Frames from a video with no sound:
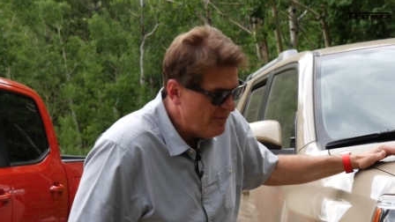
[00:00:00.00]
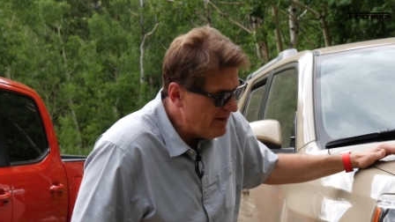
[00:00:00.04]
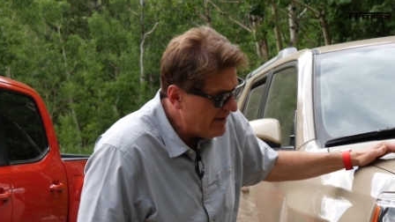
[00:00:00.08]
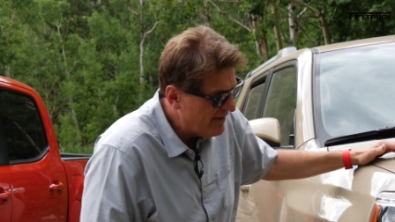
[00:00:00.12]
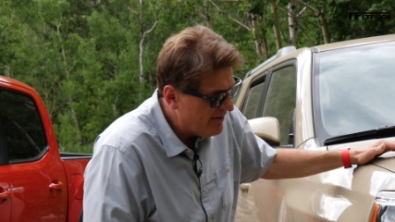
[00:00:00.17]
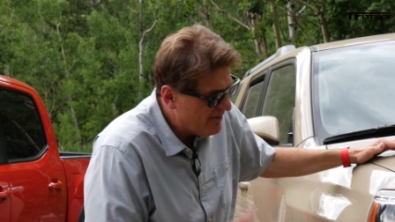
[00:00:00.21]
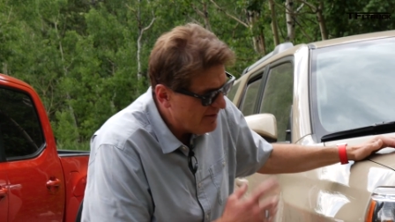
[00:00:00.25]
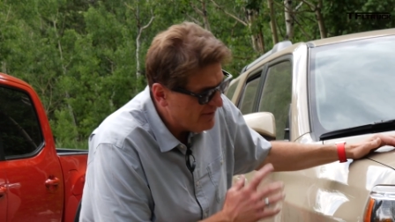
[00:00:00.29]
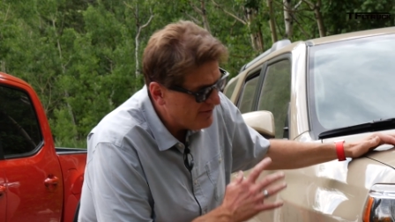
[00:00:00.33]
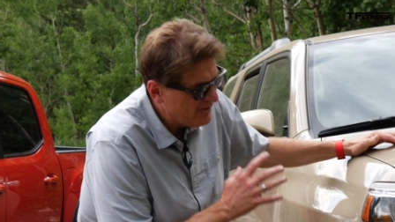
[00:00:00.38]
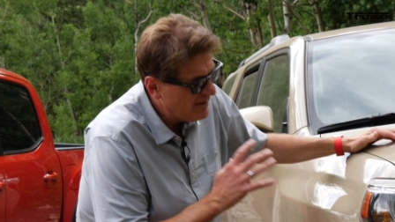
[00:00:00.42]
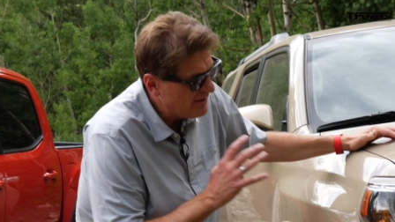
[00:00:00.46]

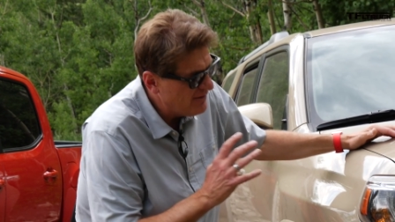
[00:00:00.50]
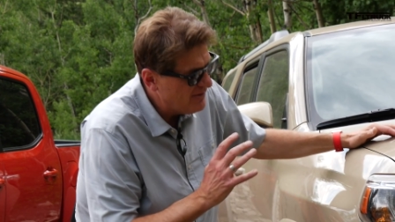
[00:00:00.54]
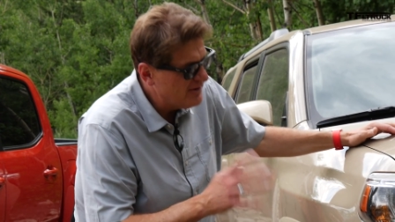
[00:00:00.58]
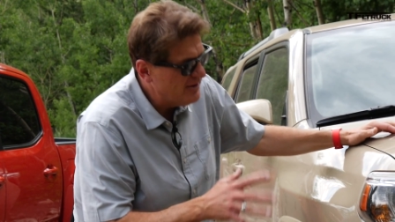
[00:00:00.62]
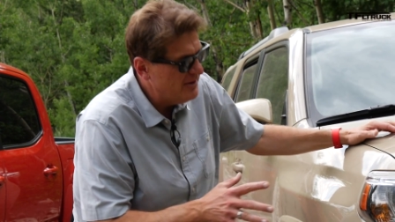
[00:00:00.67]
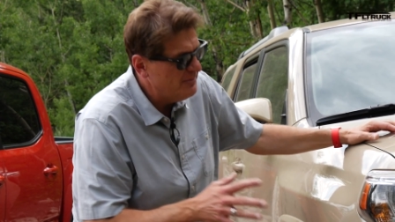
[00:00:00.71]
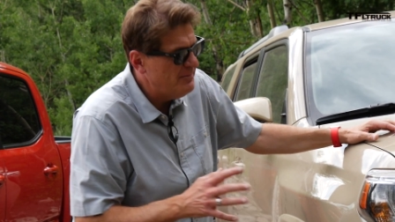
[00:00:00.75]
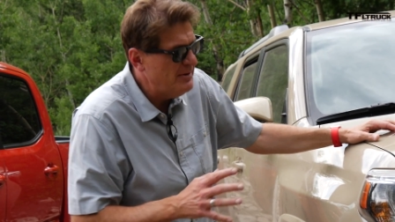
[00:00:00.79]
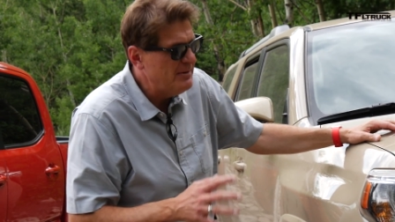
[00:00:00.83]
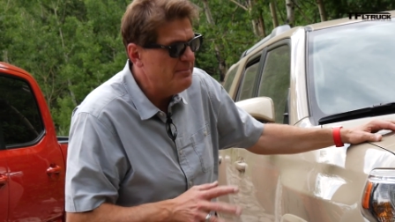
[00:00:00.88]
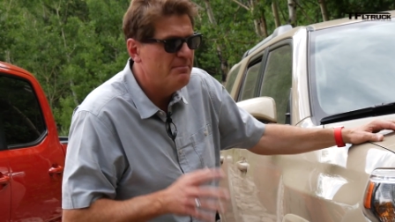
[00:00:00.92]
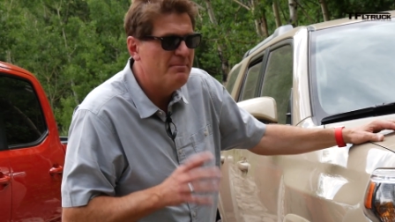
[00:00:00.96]
make this a
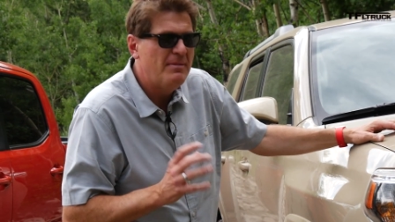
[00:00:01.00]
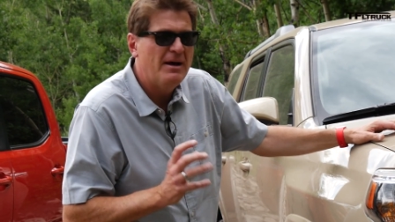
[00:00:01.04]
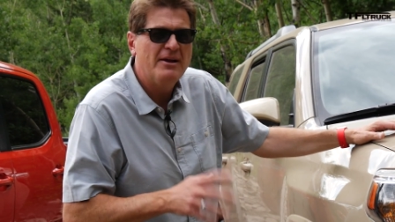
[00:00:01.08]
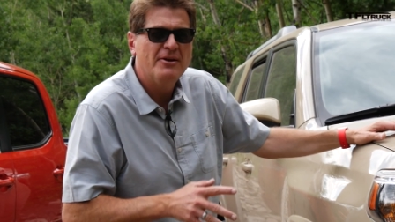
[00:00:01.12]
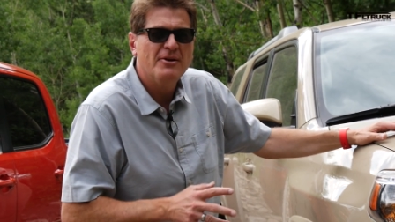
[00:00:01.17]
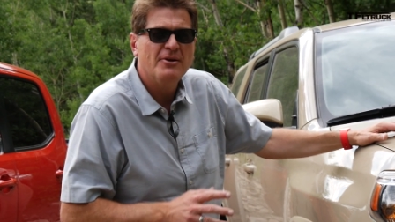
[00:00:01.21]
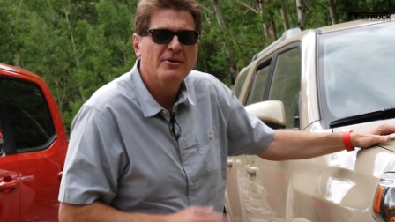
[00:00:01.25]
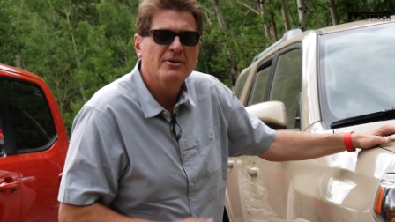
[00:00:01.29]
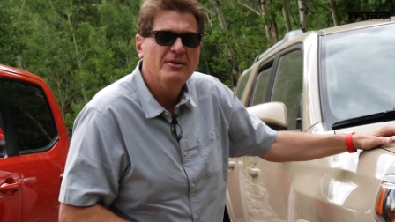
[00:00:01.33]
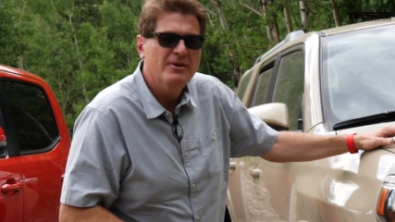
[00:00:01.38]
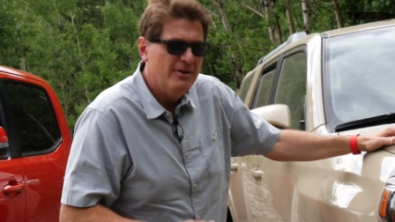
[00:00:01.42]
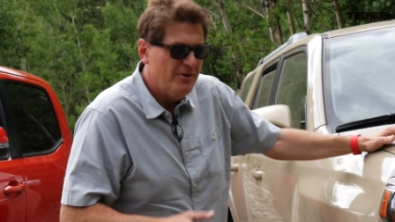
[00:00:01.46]
little bit
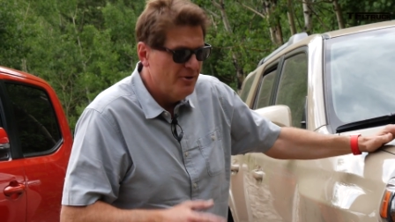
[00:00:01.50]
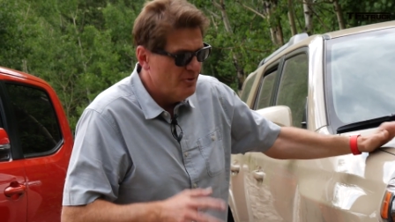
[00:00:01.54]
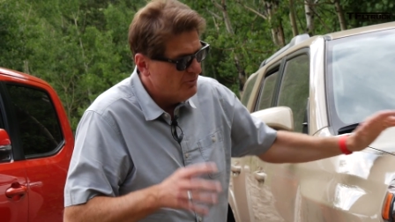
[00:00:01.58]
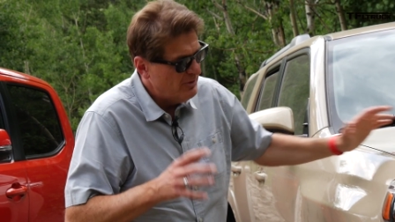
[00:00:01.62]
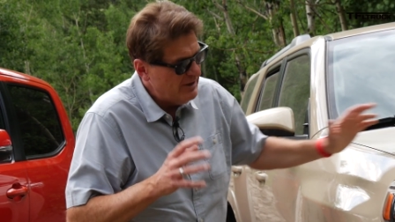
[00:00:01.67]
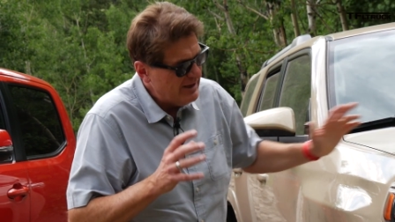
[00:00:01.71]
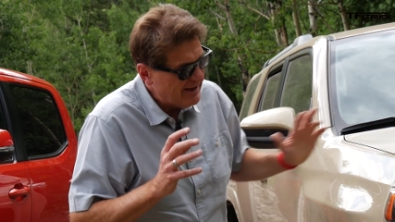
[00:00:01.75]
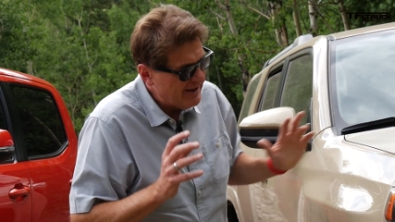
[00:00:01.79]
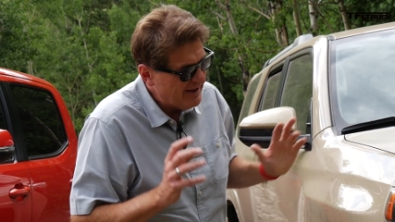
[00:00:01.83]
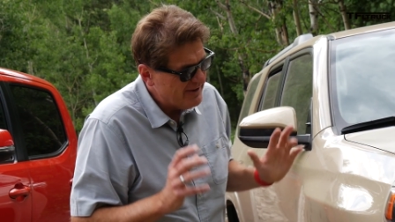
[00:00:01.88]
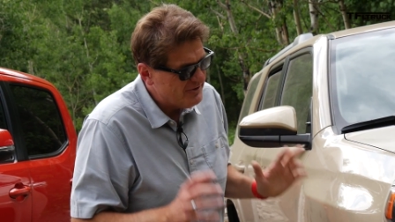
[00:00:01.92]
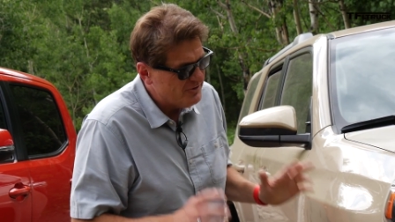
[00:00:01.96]
better
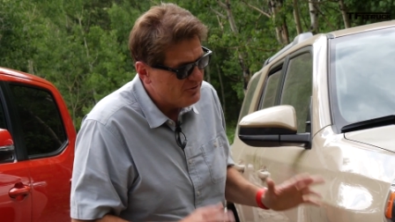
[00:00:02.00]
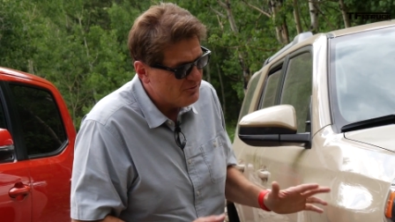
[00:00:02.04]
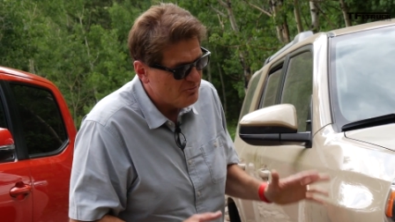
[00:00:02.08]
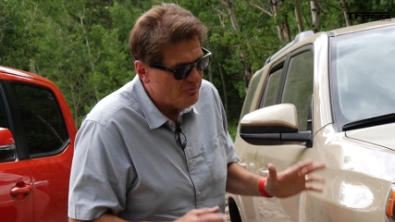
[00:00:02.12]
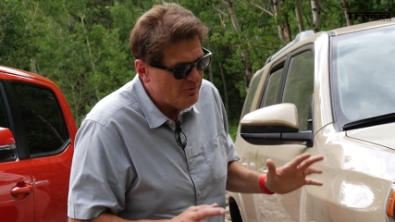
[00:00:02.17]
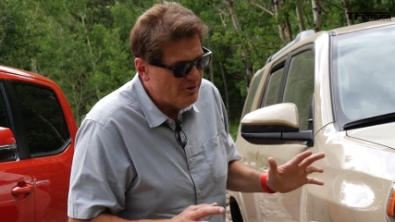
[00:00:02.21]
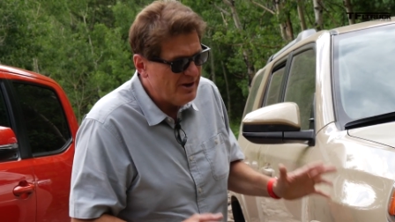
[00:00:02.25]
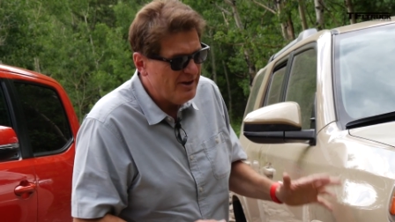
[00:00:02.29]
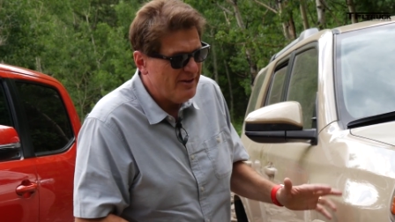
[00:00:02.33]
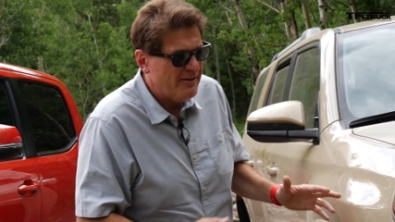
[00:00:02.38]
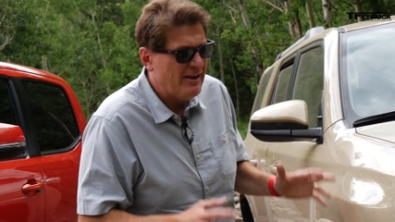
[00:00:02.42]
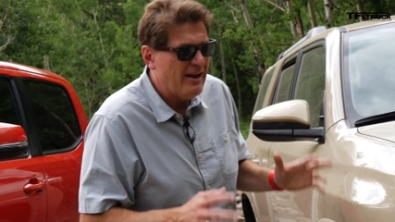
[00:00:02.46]
when it gets
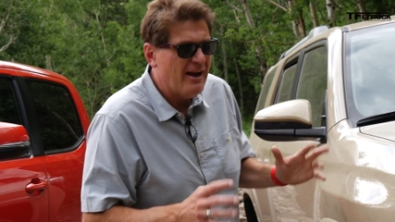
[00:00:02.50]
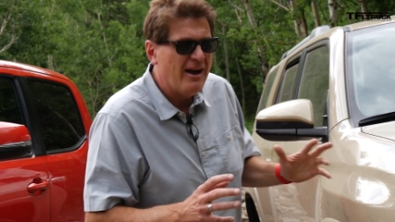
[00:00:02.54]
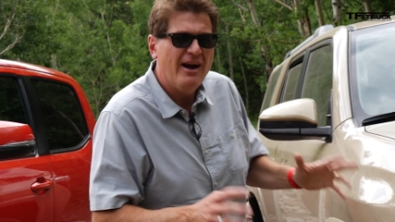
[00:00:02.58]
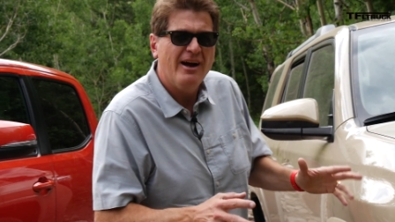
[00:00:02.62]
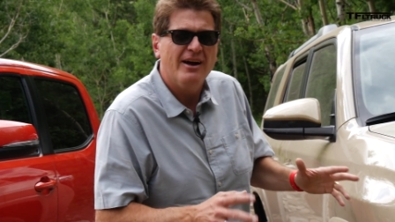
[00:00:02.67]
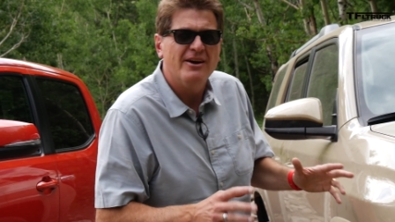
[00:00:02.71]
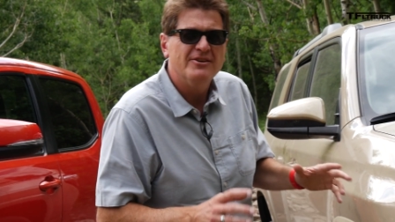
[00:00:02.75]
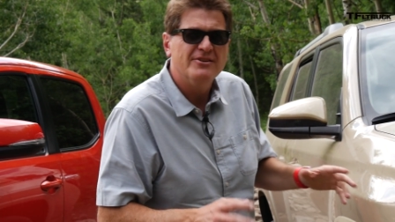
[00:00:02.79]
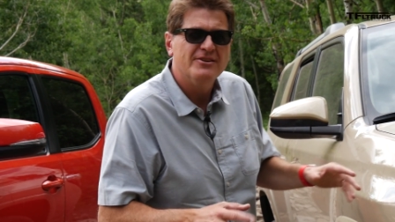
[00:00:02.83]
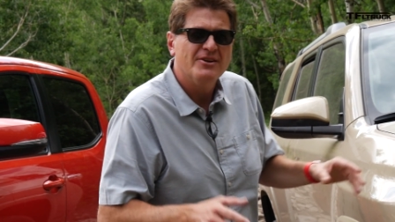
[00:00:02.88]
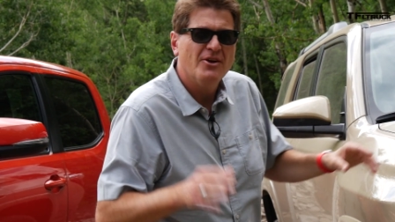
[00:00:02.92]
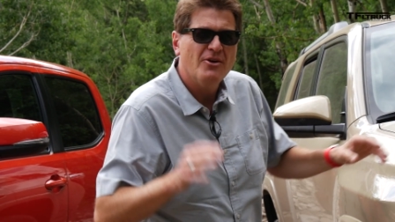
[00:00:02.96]
really
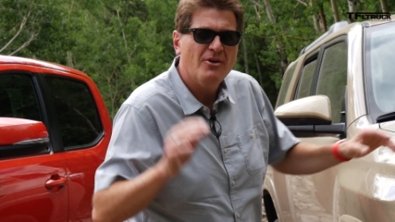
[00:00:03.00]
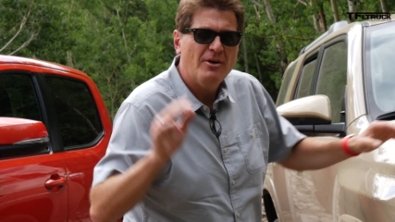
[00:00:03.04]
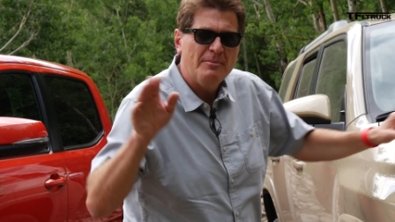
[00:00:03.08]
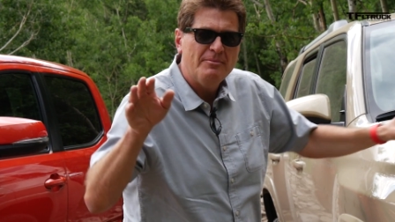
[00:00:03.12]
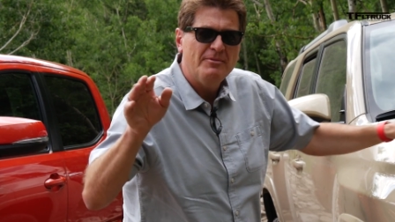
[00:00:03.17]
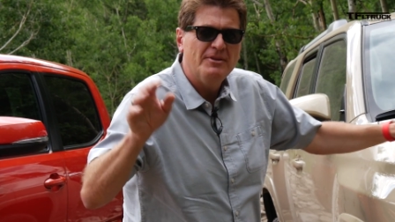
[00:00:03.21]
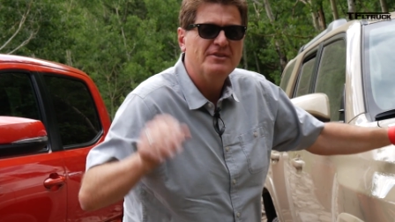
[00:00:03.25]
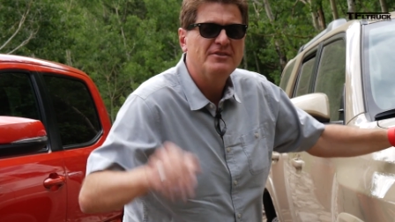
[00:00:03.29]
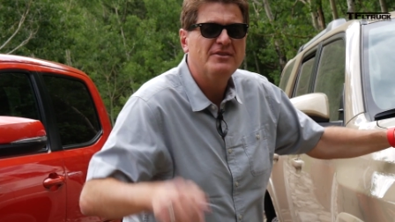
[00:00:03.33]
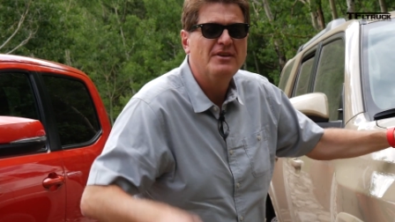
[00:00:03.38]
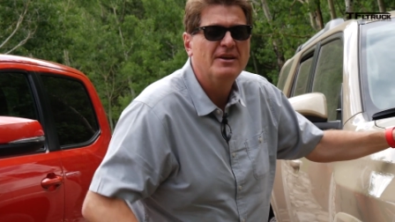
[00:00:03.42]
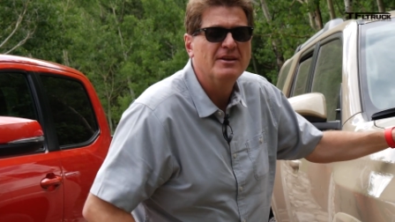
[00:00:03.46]
hard to go up
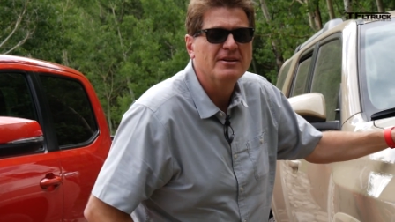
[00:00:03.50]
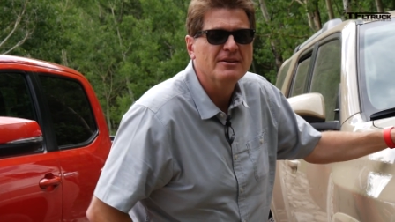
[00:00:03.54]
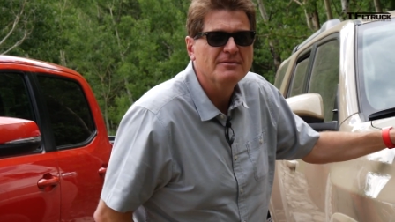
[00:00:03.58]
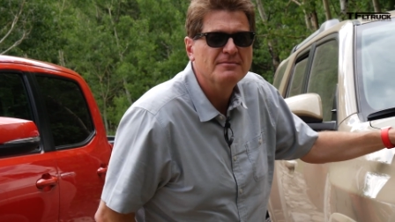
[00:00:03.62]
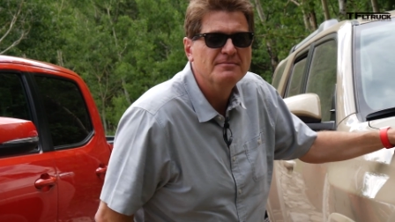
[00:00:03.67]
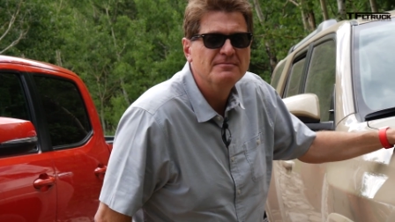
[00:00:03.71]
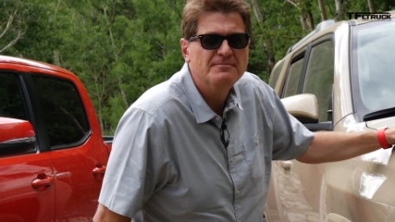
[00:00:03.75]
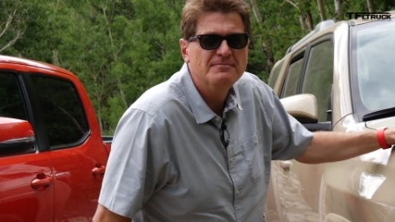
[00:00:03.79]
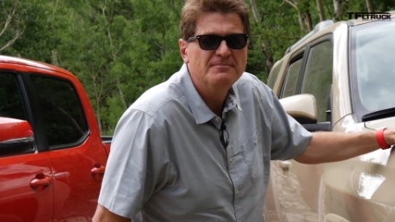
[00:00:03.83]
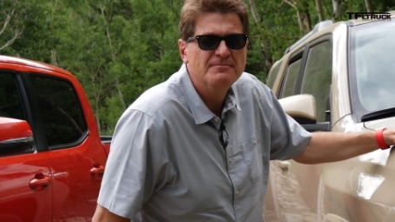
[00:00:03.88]
this hill.